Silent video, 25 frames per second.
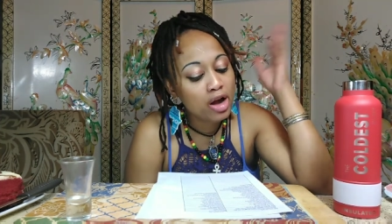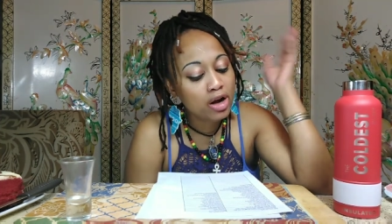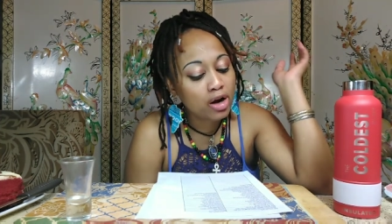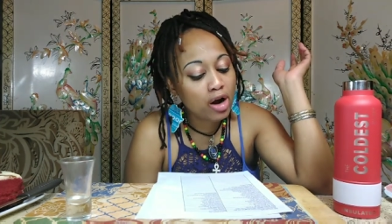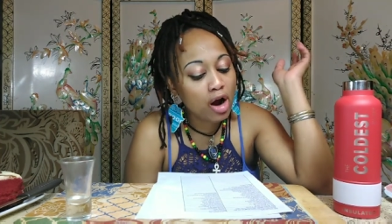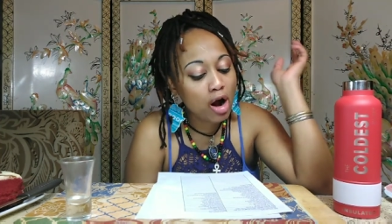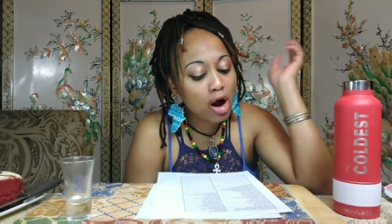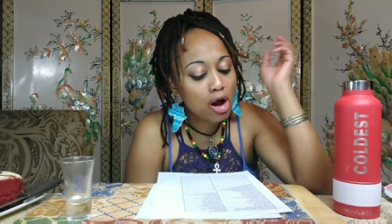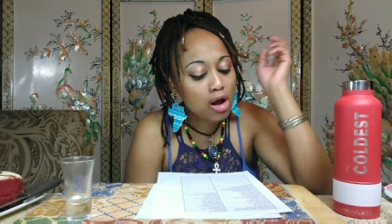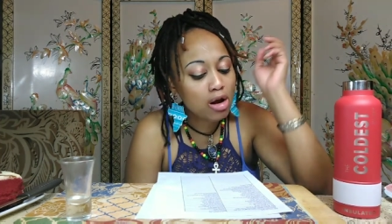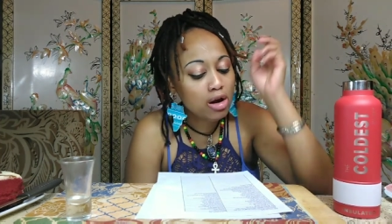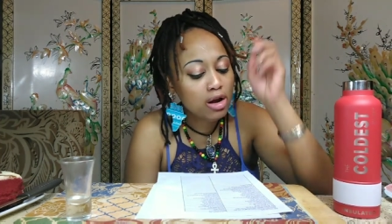
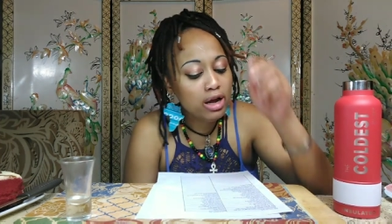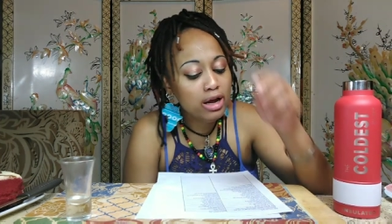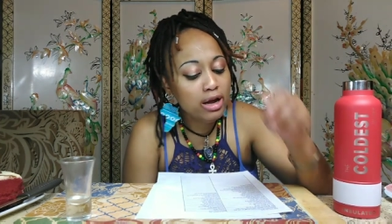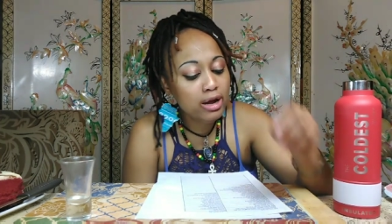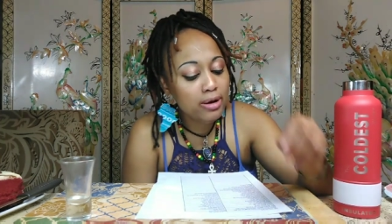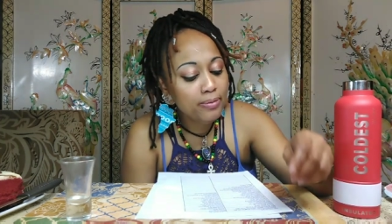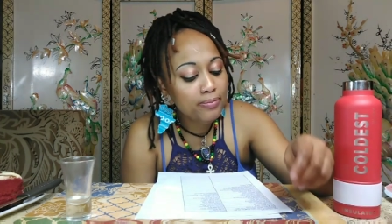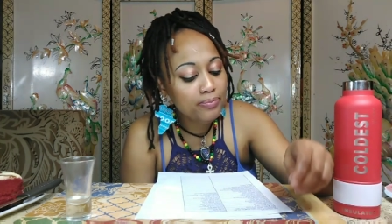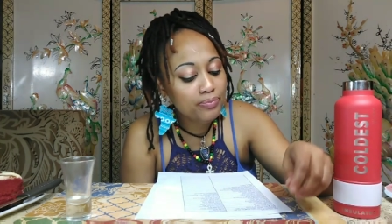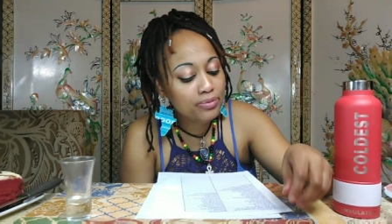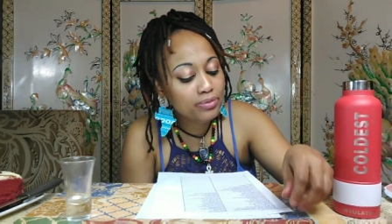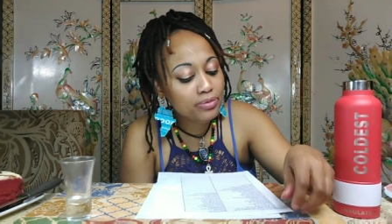
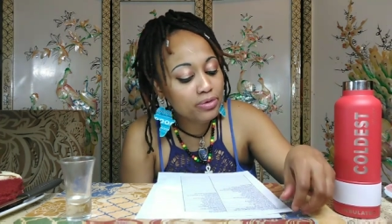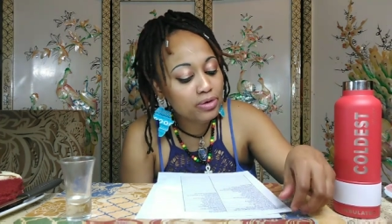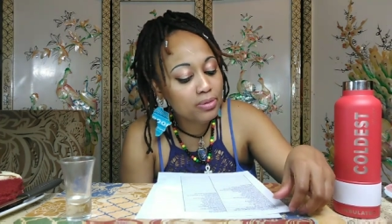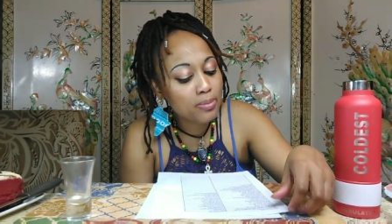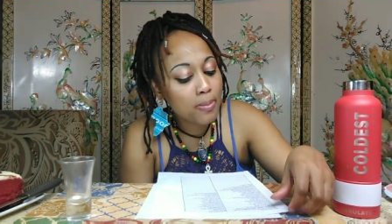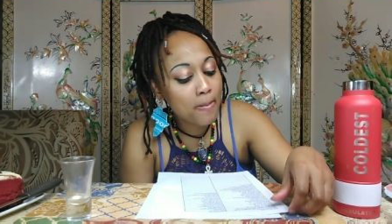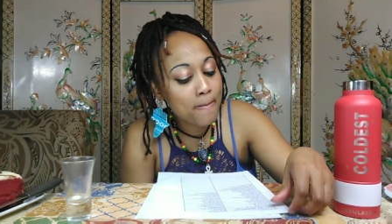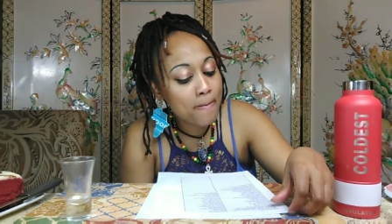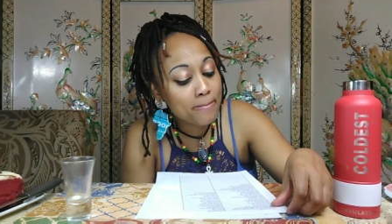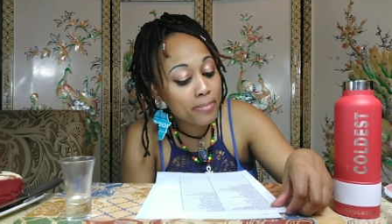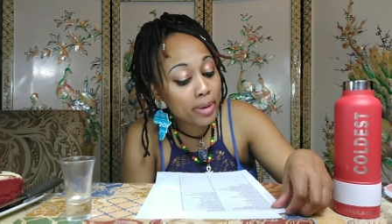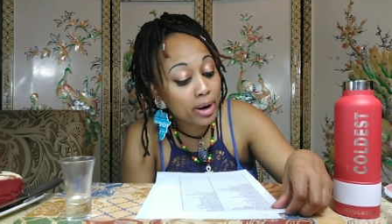Curly
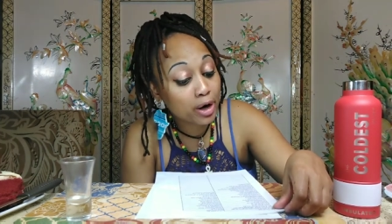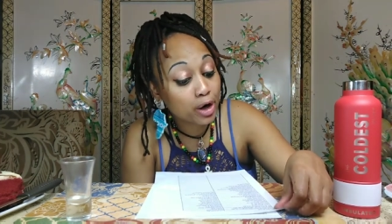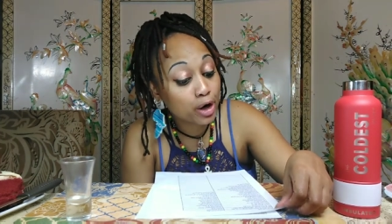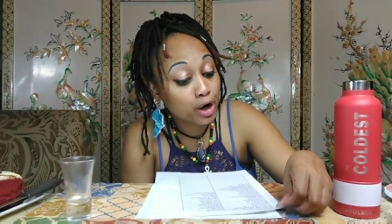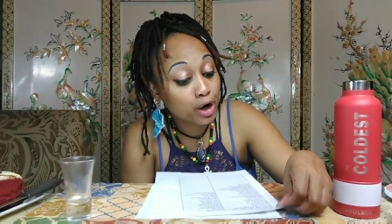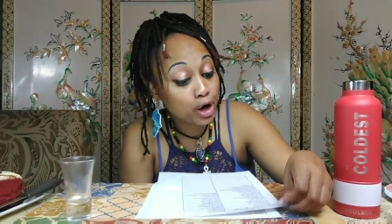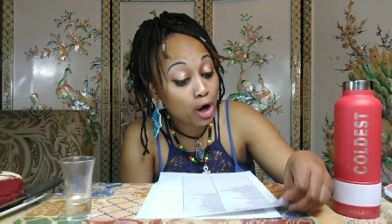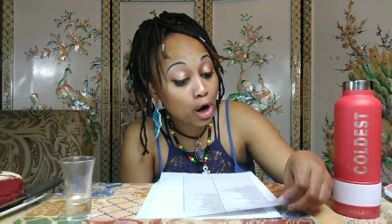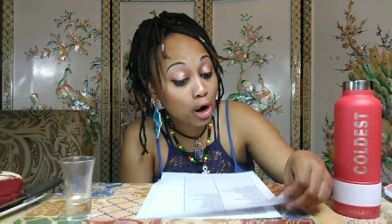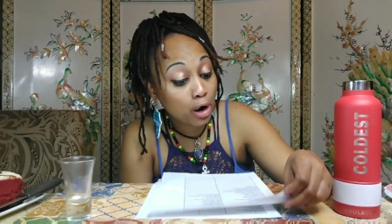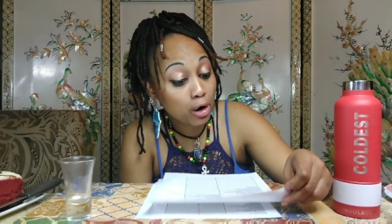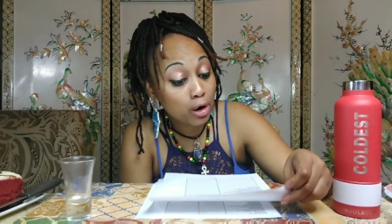
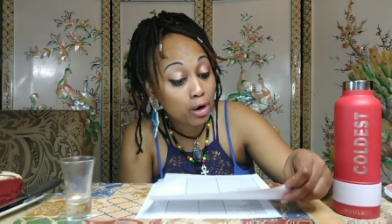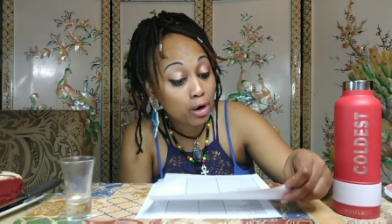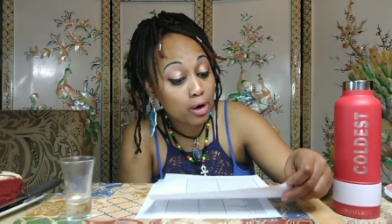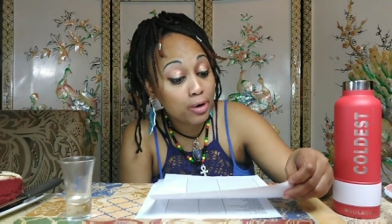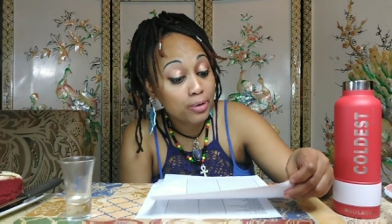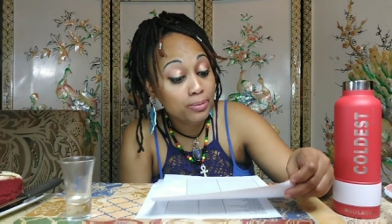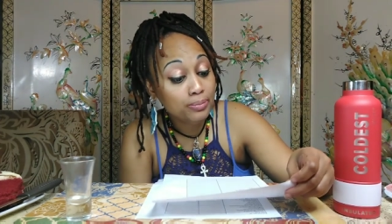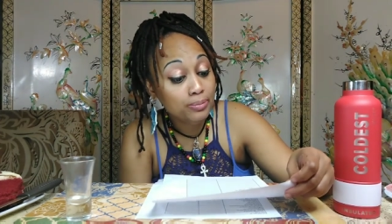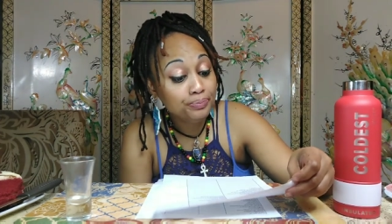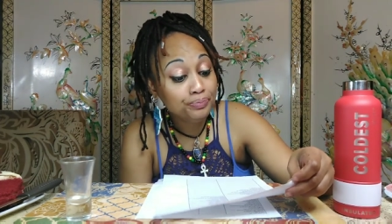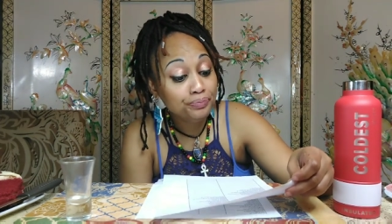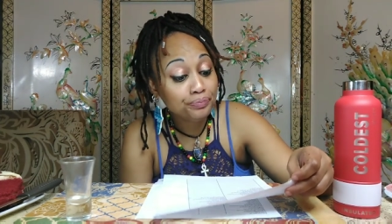
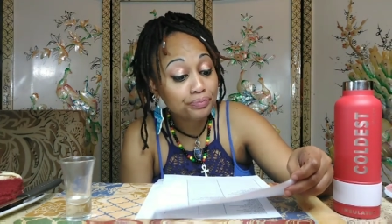McCurr,